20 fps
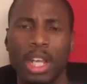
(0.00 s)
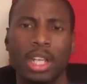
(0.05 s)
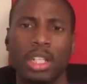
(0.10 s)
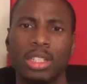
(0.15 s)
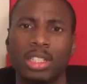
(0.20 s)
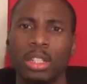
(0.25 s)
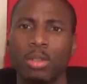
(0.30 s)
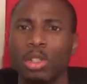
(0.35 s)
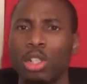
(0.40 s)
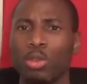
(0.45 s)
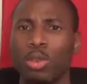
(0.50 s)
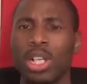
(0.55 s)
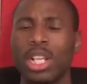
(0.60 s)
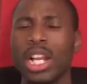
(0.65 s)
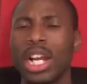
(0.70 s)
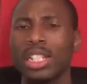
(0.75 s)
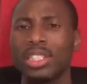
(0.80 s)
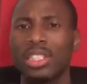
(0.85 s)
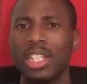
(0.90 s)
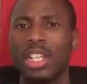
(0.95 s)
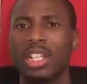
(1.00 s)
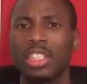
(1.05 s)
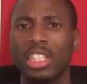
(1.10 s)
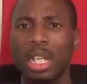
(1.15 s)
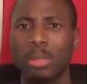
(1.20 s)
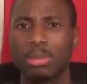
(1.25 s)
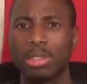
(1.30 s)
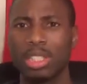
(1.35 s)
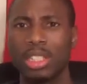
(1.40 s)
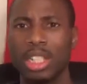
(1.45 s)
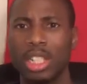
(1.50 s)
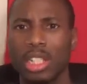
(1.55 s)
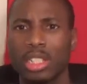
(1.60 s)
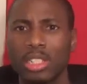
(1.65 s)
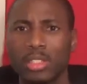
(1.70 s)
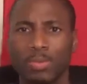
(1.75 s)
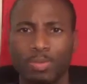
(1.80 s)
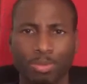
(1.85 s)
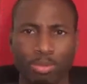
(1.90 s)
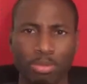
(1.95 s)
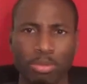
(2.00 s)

See, when you read Isaiah chapter 6,